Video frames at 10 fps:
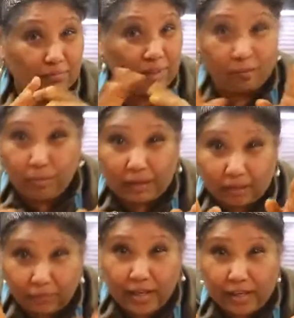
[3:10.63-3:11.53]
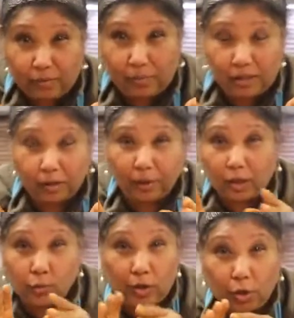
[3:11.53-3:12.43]
milk, vegan milk, because
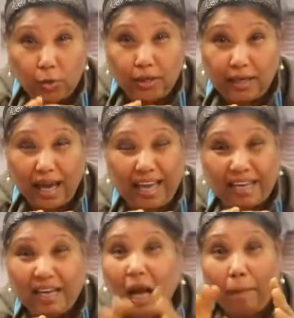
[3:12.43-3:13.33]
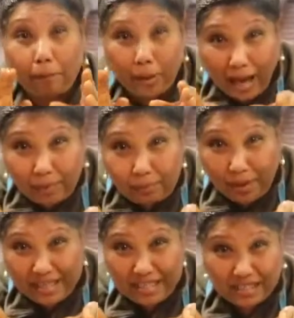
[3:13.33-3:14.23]
we're doing a
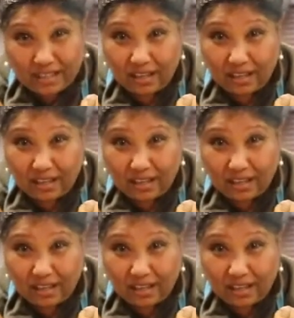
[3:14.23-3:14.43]
plant-based